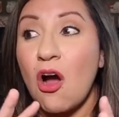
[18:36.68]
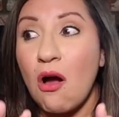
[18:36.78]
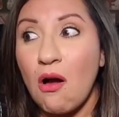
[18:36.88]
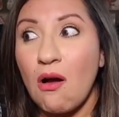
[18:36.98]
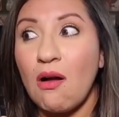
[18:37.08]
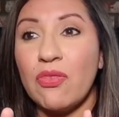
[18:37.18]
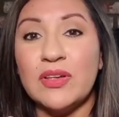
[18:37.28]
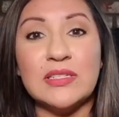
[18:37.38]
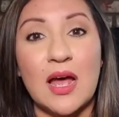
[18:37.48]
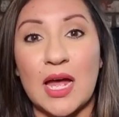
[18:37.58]
all the
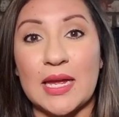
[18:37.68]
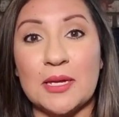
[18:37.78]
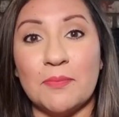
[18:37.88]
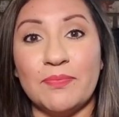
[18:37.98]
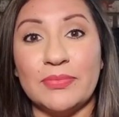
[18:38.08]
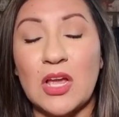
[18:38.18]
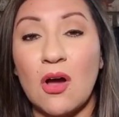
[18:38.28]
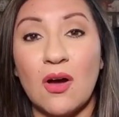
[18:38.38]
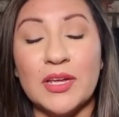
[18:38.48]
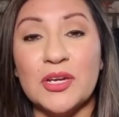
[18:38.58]
time,
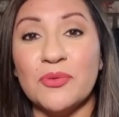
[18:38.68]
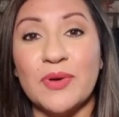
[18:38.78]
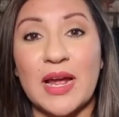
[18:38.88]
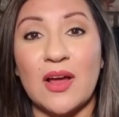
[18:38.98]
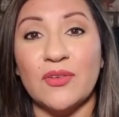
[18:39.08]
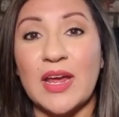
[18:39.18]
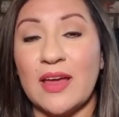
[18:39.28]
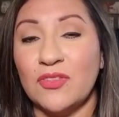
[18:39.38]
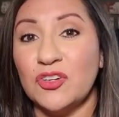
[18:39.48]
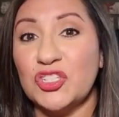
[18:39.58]
all year round,
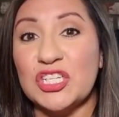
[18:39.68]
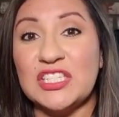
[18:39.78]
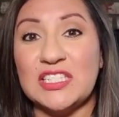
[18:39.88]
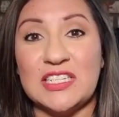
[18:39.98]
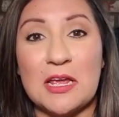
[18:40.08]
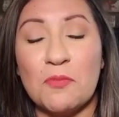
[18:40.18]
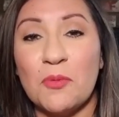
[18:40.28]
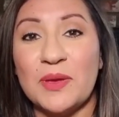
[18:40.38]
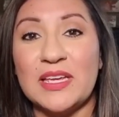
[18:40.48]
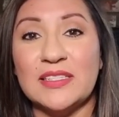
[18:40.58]
and they're just staple
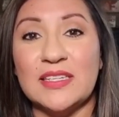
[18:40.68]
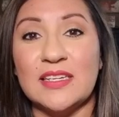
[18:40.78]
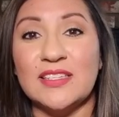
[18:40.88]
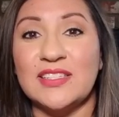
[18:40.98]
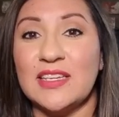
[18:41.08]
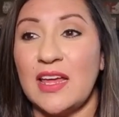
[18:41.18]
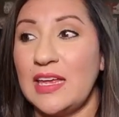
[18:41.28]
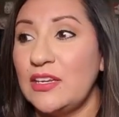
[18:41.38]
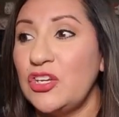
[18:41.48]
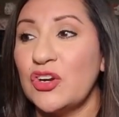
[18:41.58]
pieces
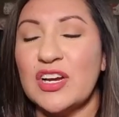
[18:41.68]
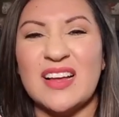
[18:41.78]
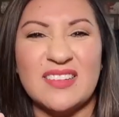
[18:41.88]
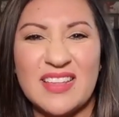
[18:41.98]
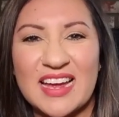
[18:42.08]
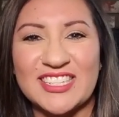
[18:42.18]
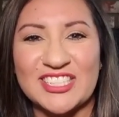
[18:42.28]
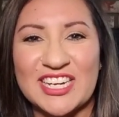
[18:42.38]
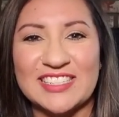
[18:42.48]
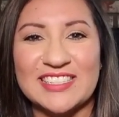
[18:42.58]
in your
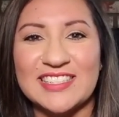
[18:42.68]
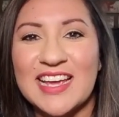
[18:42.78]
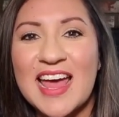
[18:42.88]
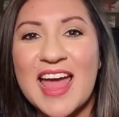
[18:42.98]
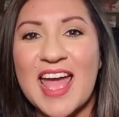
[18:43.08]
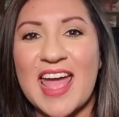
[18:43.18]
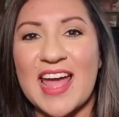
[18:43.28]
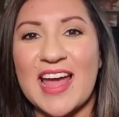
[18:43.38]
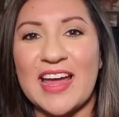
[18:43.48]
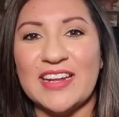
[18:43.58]
collections,
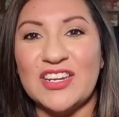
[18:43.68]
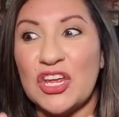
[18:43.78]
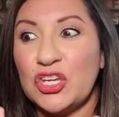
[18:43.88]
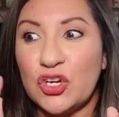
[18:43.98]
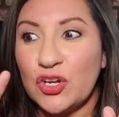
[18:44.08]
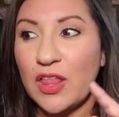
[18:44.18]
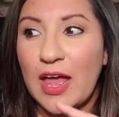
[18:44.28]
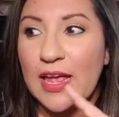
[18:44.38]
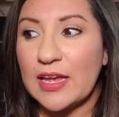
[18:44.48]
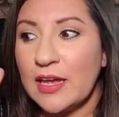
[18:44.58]
and you're
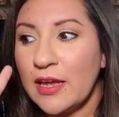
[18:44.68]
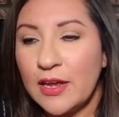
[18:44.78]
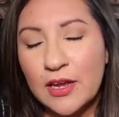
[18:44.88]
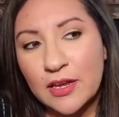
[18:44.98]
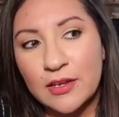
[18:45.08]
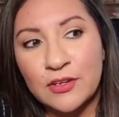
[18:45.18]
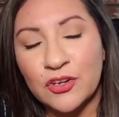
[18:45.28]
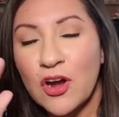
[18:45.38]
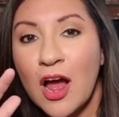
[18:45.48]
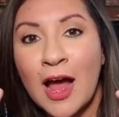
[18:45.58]
like,
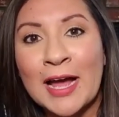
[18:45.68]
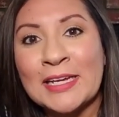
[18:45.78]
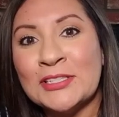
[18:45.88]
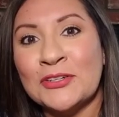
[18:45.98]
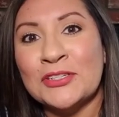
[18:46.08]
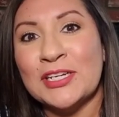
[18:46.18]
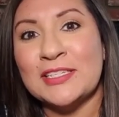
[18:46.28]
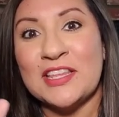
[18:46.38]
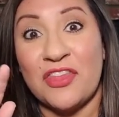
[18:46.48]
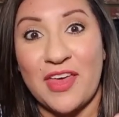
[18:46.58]
your eyes are
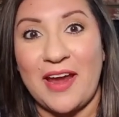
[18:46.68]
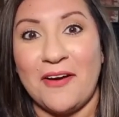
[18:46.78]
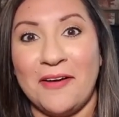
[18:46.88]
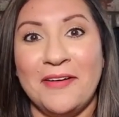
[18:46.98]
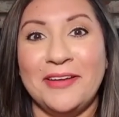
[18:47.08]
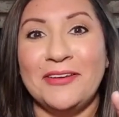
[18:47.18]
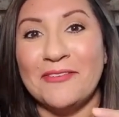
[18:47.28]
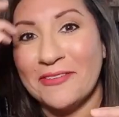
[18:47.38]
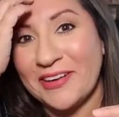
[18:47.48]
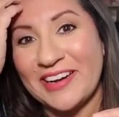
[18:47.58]
just there. You
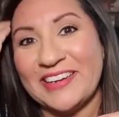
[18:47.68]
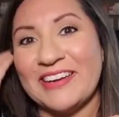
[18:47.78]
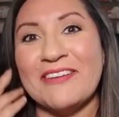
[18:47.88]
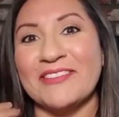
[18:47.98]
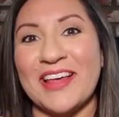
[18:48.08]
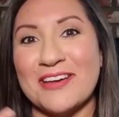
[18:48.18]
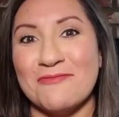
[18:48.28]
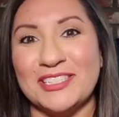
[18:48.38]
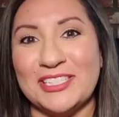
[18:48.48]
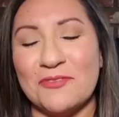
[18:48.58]
already know like
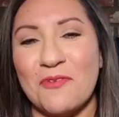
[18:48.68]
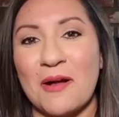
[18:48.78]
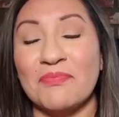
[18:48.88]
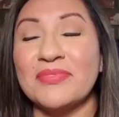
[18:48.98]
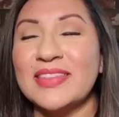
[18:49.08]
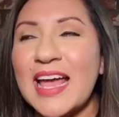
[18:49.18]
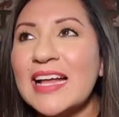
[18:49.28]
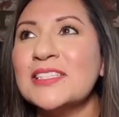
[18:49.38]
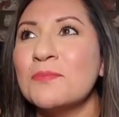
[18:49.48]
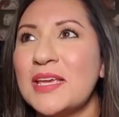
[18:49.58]
what you want.
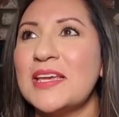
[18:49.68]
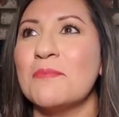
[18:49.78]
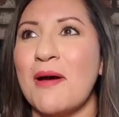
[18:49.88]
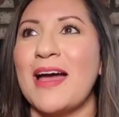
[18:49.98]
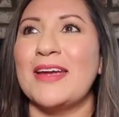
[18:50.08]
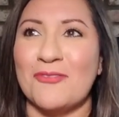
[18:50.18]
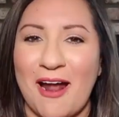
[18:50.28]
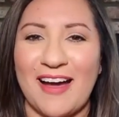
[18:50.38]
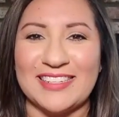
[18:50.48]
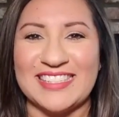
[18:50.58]
That's me and my
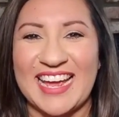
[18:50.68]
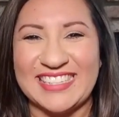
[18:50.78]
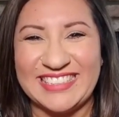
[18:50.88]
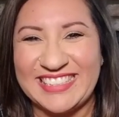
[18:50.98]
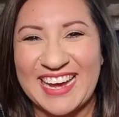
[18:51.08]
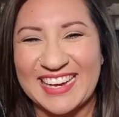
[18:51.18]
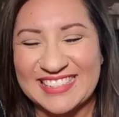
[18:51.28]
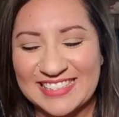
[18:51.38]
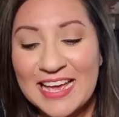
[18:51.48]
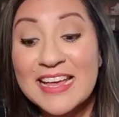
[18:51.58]
crocks and jugs.
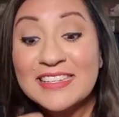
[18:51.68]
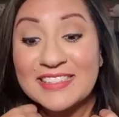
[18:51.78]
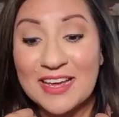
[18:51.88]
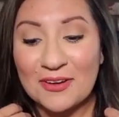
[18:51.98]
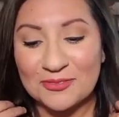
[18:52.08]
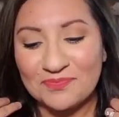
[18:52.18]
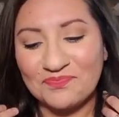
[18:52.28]
So,